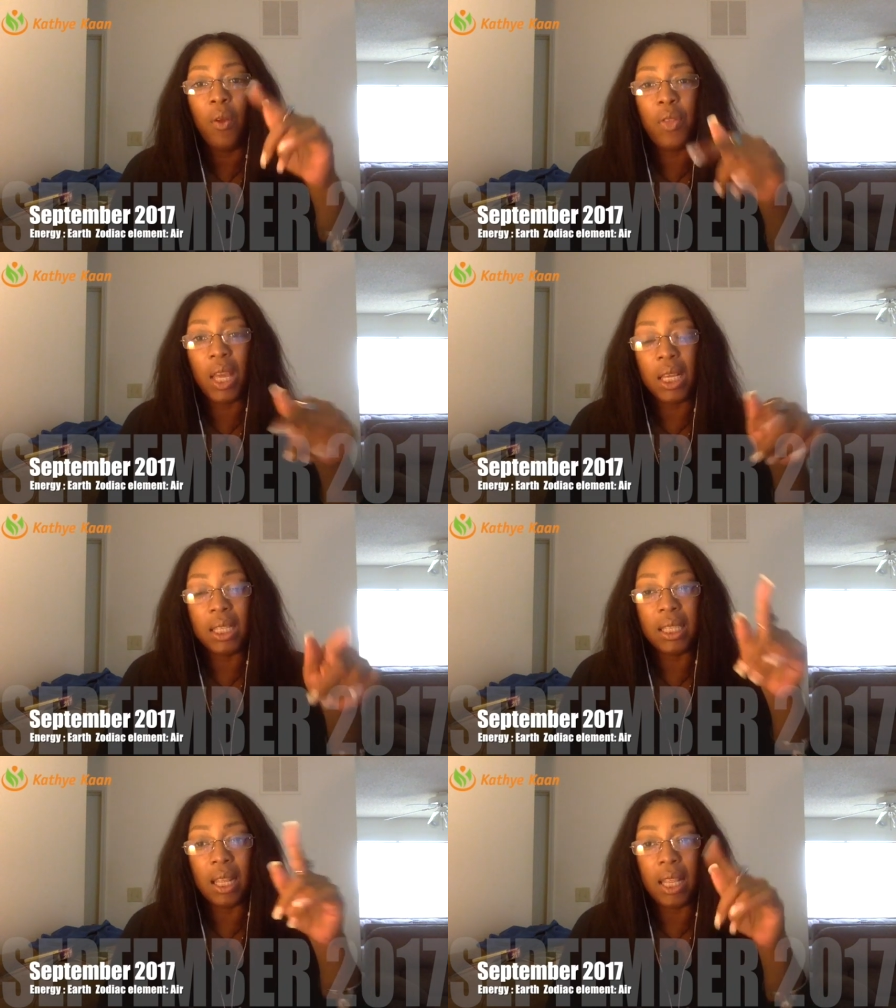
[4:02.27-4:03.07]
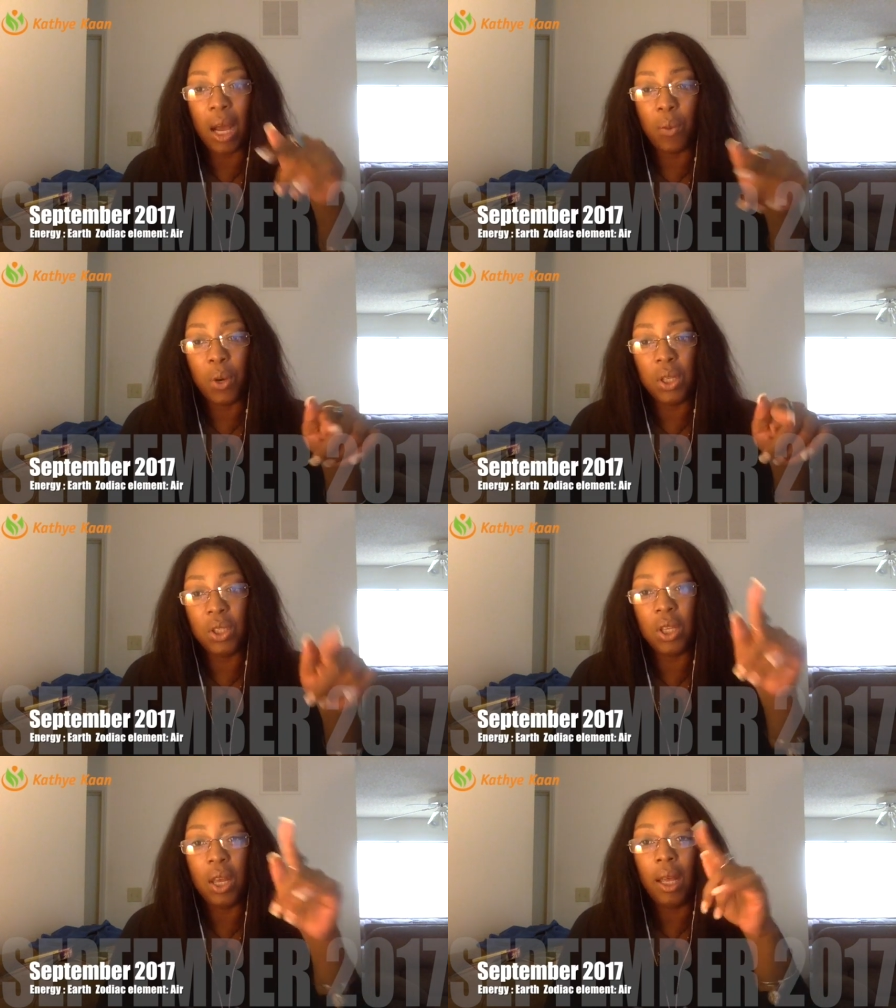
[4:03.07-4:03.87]
things that
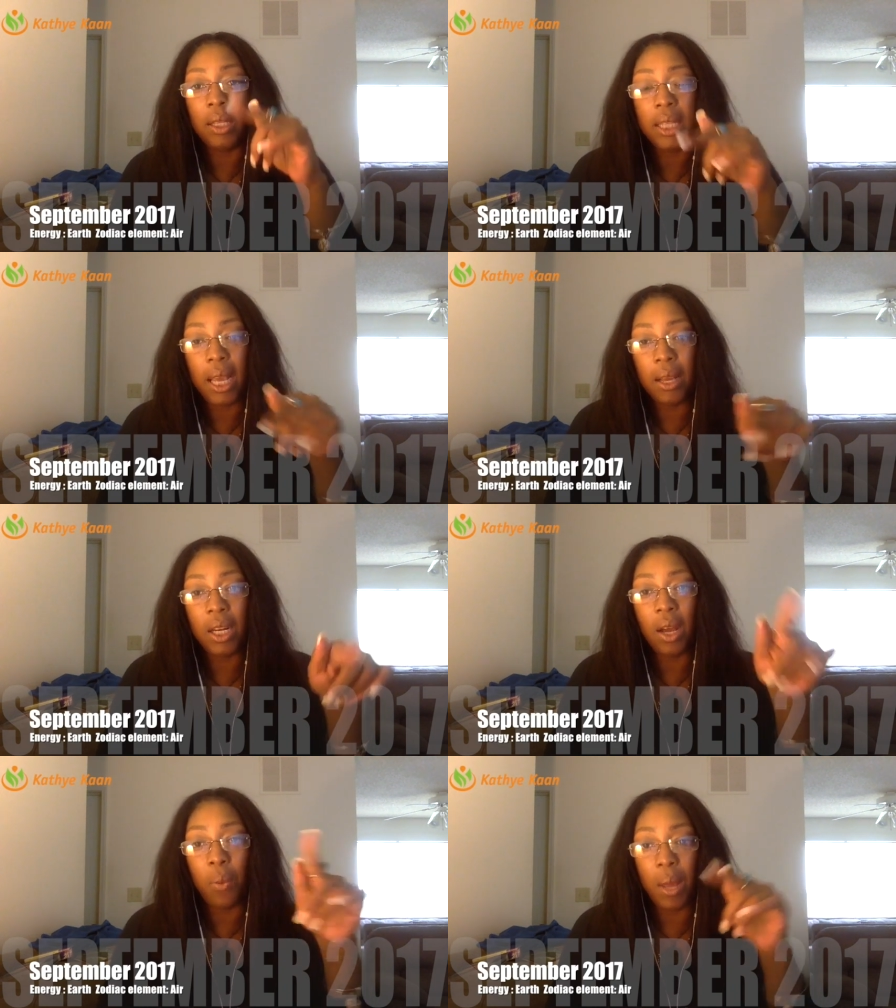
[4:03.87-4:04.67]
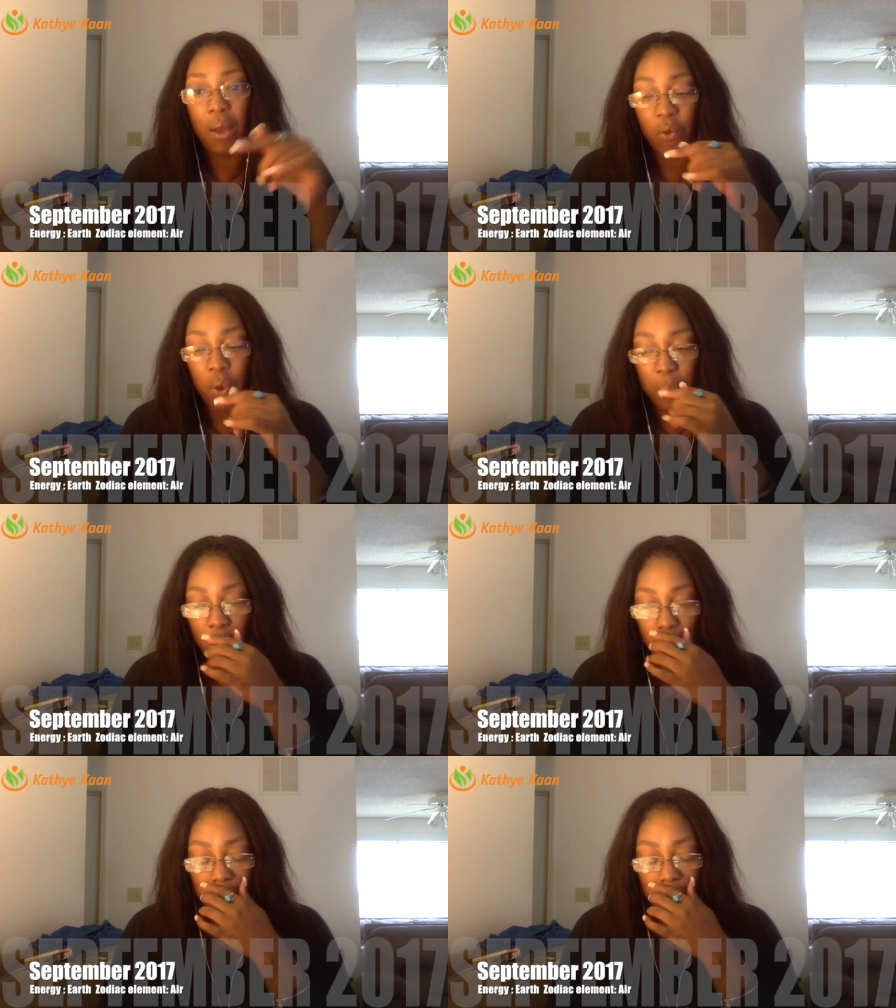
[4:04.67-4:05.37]
was taken away from you.